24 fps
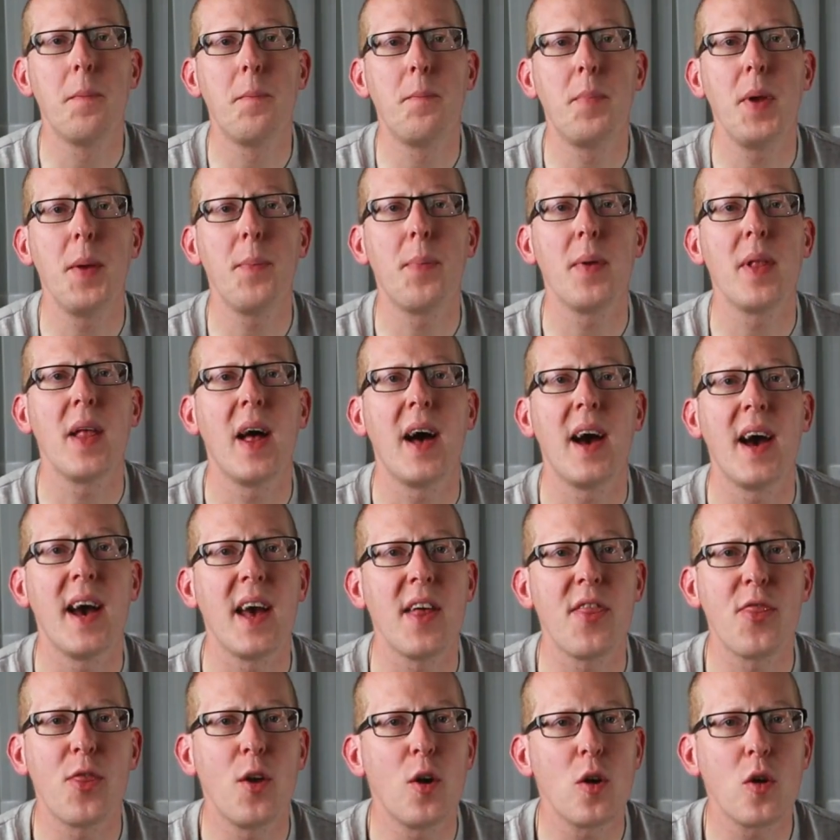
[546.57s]
People
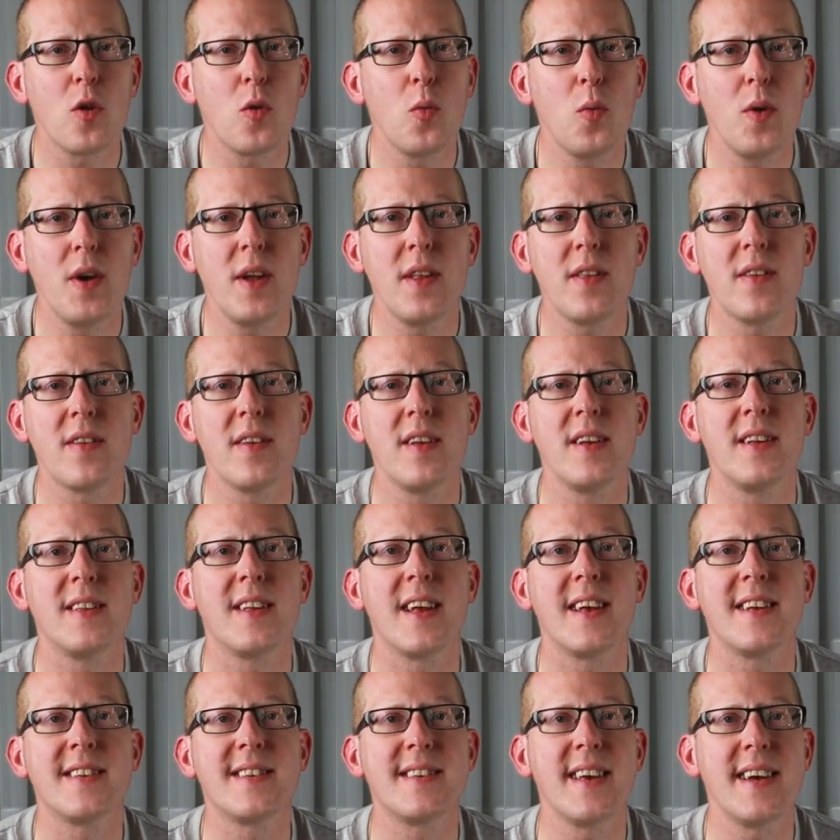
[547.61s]
I talked with,
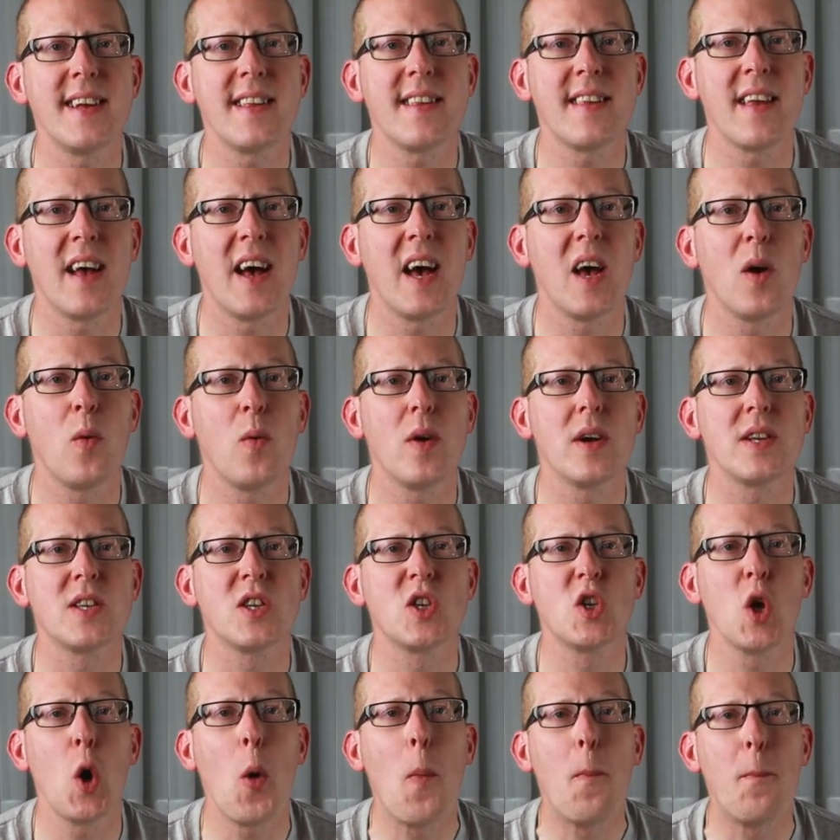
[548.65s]
they said I was
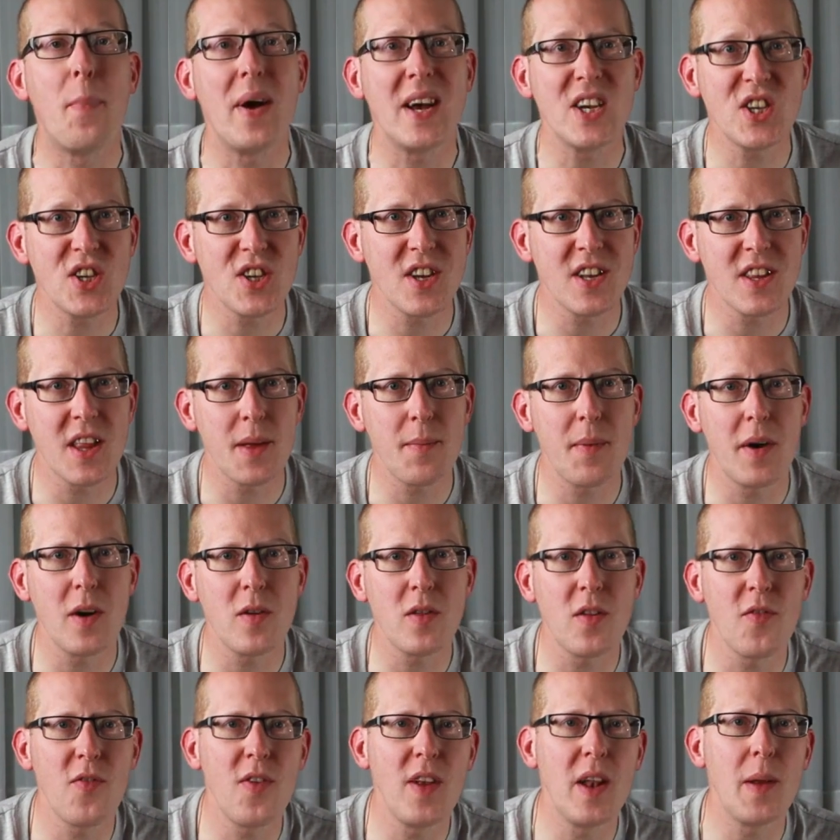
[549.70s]
so passionate
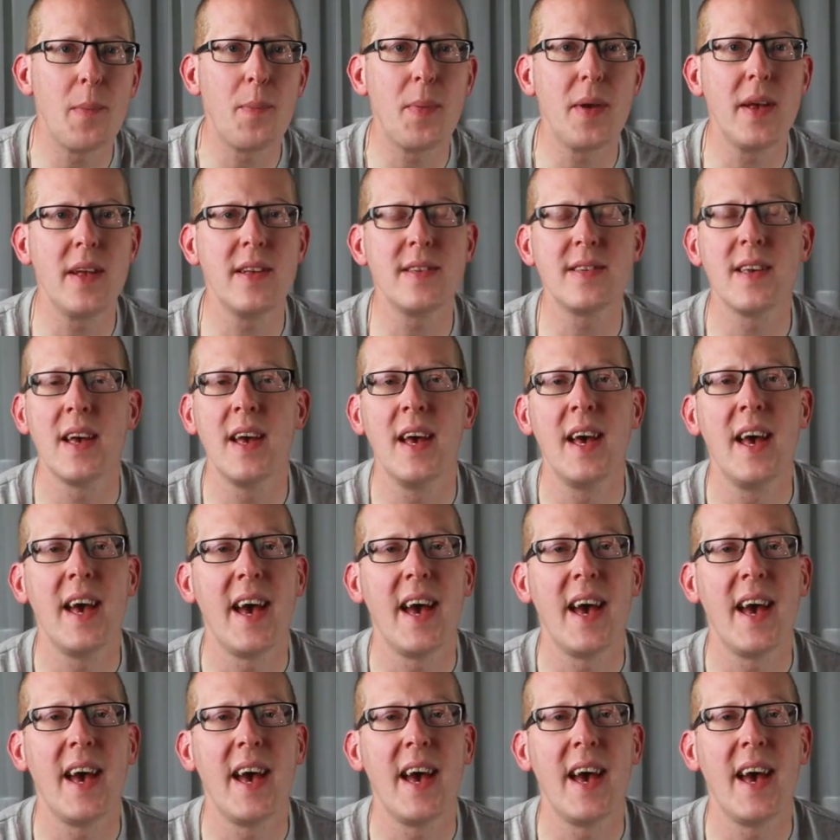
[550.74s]
about the Philippines